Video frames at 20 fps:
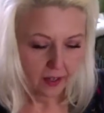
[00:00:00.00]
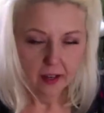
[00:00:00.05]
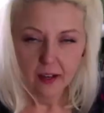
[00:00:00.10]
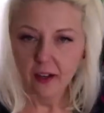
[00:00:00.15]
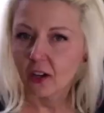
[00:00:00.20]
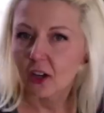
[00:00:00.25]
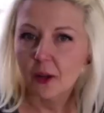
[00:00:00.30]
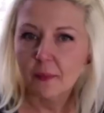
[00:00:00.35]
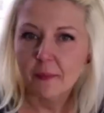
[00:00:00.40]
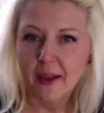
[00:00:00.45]

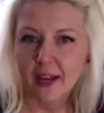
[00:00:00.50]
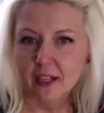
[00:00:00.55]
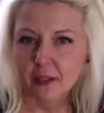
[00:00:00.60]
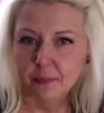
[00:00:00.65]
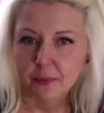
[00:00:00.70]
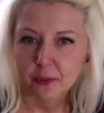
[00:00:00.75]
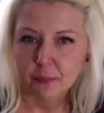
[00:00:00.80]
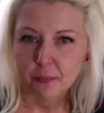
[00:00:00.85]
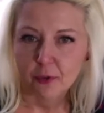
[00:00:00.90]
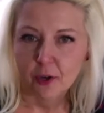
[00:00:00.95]
All
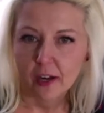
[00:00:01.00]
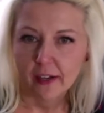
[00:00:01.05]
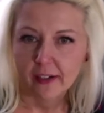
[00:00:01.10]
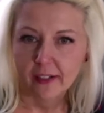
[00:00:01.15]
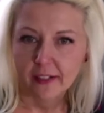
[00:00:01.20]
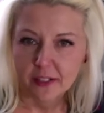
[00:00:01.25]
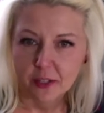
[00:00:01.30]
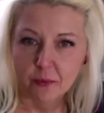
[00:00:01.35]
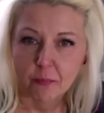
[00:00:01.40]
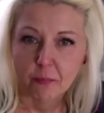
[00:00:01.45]
MacBook
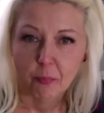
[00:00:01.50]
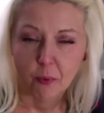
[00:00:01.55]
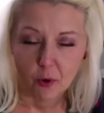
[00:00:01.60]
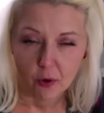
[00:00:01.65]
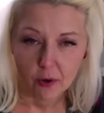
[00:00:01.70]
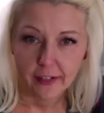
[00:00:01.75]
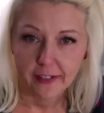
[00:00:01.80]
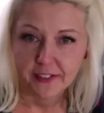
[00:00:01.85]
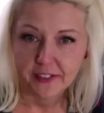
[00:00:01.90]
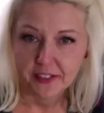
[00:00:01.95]
products are
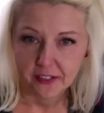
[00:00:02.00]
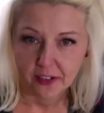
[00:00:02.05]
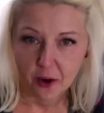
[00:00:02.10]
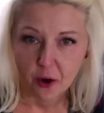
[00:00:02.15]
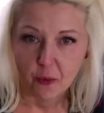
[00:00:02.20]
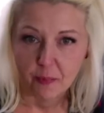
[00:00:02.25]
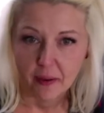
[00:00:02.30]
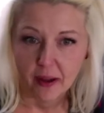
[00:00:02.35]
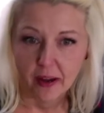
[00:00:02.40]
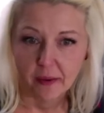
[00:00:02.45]
boring to
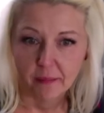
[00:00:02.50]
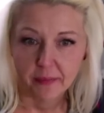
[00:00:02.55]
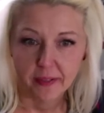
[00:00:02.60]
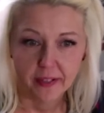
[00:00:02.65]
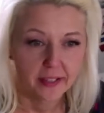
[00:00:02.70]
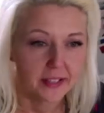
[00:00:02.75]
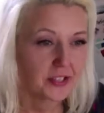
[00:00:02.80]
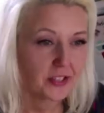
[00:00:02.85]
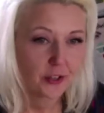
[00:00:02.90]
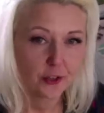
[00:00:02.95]
open
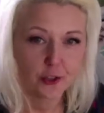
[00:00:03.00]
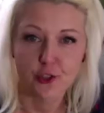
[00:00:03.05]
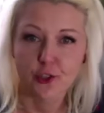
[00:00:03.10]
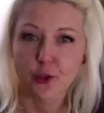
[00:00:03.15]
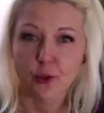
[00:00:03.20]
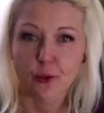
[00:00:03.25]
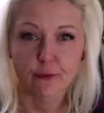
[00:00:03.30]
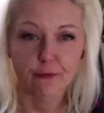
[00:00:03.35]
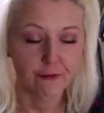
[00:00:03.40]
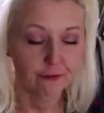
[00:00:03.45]
because they're
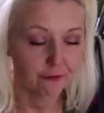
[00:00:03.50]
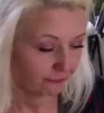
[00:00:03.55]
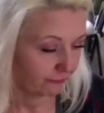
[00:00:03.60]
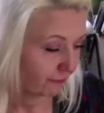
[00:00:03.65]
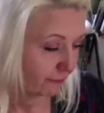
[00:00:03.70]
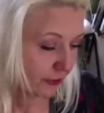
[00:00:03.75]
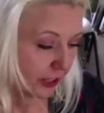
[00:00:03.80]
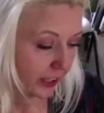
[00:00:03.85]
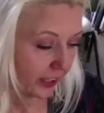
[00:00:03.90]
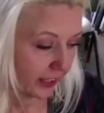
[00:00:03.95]
so
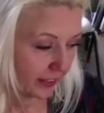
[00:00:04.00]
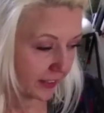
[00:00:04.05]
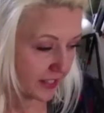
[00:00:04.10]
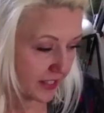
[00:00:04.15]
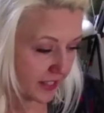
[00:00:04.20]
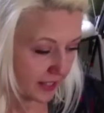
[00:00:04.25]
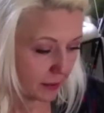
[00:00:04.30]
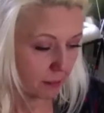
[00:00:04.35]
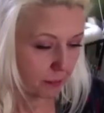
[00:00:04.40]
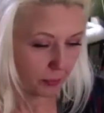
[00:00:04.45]
freaking
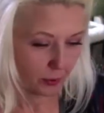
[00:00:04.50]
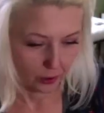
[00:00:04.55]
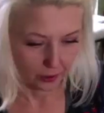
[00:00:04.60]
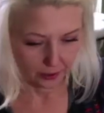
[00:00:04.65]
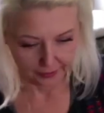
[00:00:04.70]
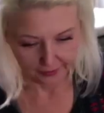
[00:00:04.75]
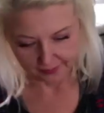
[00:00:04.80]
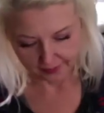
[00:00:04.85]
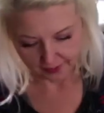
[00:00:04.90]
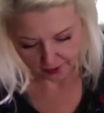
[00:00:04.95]
simple,
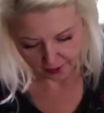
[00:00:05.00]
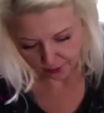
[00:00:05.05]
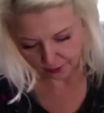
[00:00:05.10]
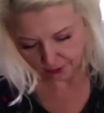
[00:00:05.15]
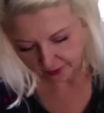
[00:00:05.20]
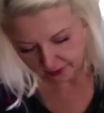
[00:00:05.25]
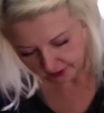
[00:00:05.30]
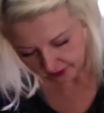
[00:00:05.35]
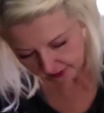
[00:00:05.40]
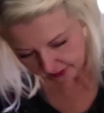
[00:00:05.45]
you know?
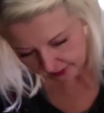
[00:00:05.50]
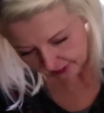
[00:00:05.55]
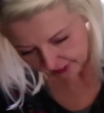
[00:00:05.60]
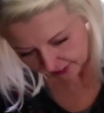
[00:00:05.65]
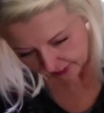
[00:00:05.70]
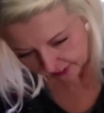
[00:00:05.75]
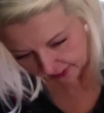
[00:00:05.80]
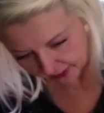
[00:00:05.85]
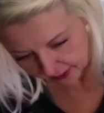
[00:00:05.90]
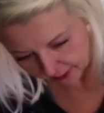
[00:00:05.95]

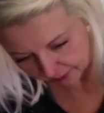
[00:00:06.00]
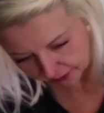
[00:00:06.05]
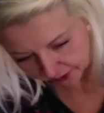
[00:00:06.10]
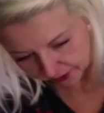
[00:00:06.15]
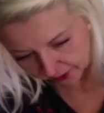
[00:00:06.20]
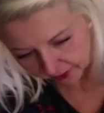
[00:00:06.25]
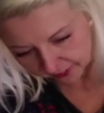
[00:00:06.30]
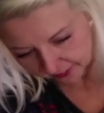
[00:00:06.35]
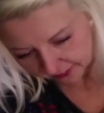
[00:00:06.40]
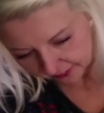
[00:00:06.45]
They
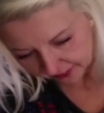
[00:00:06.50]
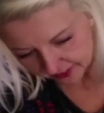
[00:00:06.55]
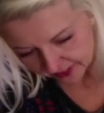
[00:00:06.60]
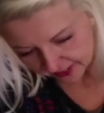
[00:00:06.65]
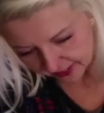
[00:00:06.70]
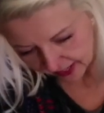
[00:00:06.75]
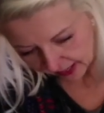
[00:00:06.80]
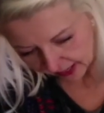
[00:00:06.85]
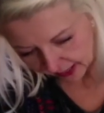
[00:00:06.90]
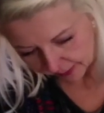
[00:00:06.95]
all look the
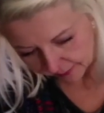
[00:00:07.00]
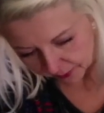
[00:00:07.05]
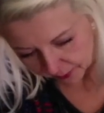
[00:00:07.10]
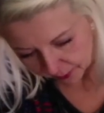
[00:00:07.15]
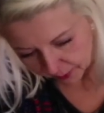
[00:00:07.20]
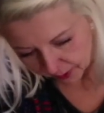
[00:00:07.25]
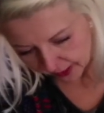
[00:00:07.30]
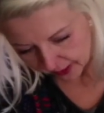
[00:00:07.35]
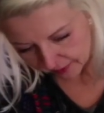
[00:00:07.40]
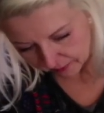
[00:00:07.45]
same, the
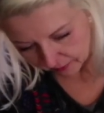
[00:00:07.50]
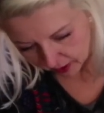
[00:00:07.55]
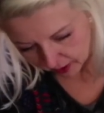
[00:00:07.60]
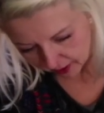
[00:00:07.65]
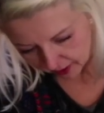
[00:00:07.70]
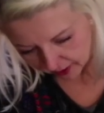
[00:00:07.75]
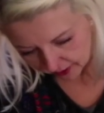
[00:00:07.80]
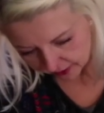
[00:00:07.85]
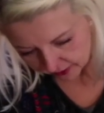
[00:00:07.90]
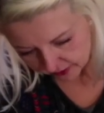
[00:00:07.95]
white
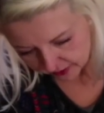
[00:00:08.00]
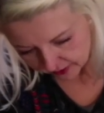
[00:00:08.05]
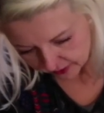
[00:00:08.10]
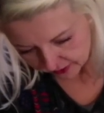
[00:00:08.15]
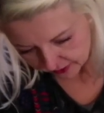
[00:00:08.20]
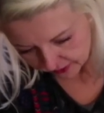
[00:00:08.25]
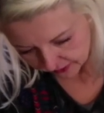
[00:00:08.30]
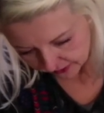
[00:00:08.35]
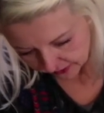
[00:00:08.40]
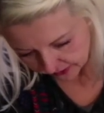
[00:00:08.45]

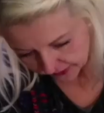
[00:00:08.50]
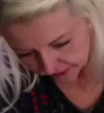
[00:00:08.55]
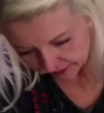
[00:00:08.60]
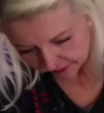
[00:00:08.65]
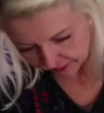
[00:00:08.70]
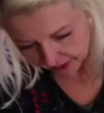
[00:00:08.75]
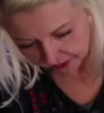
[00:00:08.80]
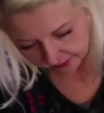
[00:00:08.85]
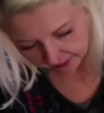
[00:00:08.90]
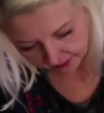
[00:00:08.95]
box,
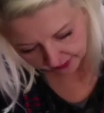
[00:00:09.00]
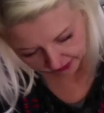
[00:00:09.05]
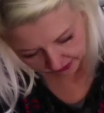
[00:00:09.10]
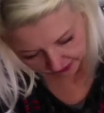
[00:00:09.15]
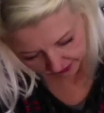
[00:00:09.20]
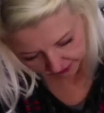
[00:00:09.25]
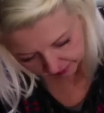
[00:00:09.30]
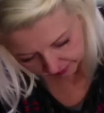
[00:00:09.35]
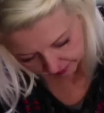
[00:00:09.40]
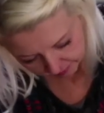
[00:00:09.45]
and
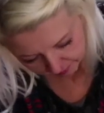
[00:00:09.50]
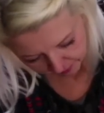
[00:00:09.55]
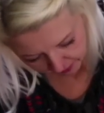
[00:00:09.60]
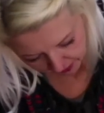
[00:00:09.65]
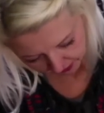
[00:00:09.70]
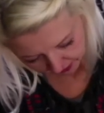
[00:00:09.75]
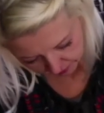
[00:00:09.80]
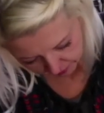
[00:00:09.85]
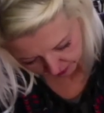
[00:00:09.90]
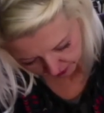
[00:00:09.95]
like
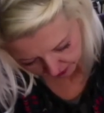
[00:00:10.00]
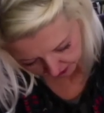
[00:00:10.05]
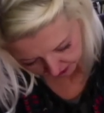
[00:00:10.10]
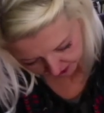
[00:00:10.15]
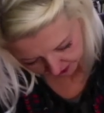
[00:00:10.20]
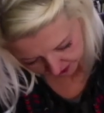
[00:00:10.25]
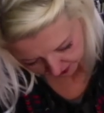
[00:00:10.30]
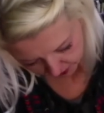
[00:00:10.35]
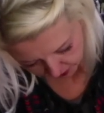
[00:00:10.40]
minimalist,